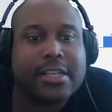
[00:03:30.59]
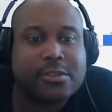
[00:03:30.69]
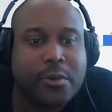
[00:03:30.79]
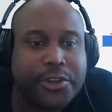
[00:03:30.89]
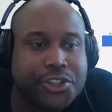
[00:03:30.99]

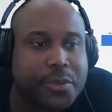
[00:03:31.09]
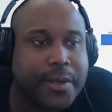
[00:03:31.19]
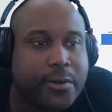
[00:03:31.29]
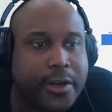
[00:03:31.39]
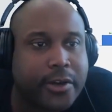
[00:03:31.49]
That's what you should
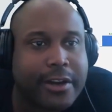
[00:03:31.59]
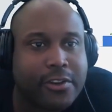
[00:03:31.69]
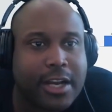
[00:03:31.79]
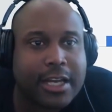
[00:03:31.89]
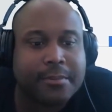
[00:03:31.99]
be doing on
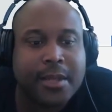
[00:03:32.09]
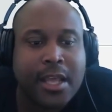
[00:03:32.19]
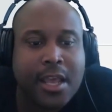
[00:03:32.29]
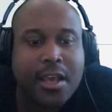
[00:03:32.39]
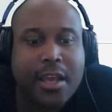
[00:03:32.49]
every item.
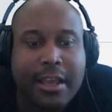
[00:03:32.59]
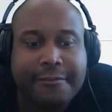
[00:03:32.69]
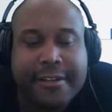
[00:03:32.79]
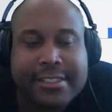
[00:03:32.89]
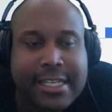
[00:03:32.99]

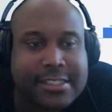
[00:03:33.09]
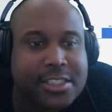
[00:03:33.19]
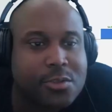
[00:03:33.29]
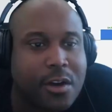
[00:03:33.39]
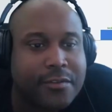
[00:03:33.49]
If it says
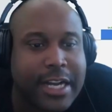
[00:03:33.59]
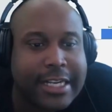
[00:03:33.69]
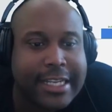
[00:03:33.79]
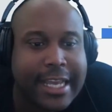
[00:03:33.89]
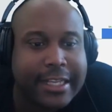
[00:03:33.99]
it's
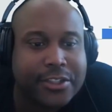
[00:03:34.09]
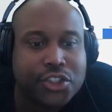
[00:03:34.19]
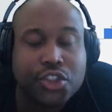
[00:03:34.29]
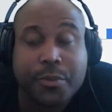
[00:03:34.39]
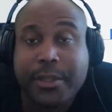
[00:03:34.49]
$12.98,
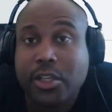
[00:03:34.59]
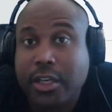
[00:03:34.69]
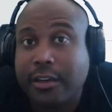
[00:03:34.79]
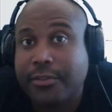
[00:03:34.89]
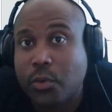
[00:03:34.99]
you should be
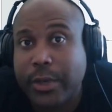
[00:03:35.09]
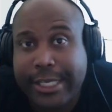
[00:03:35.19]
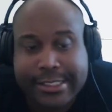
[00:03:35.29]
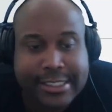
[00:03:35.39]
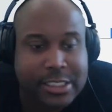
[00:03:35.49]
looking for
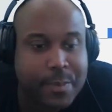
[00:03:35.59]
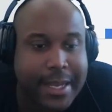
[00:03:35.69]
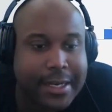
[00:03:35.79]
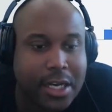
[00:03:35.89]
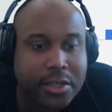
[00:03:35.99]
ways to
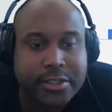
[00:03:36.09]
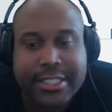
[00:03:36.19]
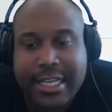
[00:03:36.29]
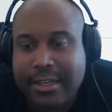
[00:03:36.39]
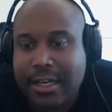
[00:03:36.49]
spend under
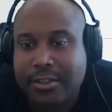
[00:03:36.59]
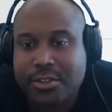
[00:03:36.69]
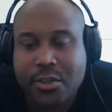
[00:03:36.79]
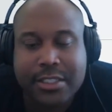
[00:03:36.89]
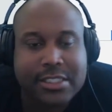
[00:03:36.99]

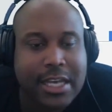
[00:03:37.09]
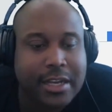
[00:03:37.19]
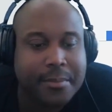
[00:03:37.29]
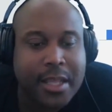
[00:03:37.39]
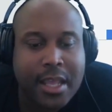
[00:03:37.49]
$10 on this
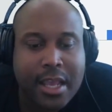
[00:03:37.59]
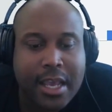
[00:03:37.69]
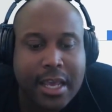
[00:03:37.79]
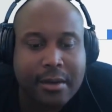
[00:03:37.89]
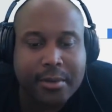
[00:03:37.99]
item.
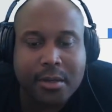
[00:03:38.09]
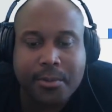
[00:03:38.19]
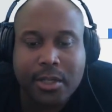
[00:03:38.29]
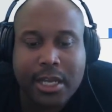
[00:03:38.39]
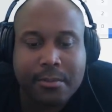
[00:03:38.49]
And I'm going to
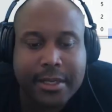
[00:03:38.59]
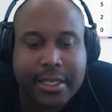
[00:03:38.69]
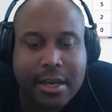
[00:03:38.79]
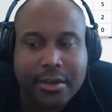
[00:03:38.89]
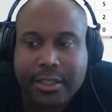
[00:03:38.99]
pull out my
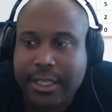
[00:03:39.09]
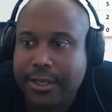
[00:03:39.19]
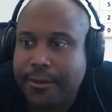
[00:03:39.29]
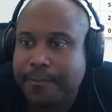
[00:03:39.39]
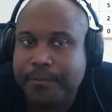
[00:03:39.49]

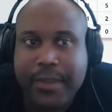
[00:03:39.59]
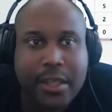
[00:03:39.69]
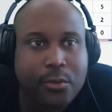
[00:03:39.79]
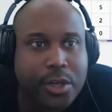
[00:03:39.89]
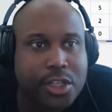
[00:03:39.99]
calculator,
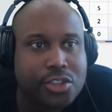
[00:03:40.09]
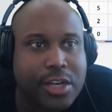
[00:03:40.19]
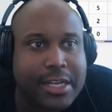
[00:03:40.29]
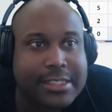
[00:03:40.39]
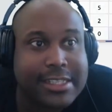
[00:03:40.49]
and we're going to
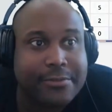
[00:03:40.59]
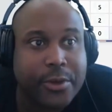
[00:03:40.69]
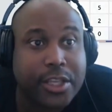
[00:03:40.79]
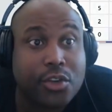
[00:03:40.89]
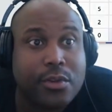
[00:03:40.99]
try to see if
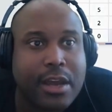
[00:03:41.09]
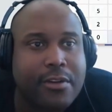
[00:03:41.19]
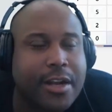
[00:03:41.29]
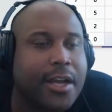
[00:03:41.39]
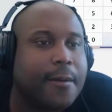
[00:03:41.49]
we can do that
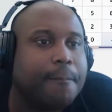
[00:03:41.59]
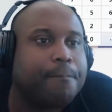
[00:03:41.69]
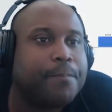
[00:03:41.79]
right now.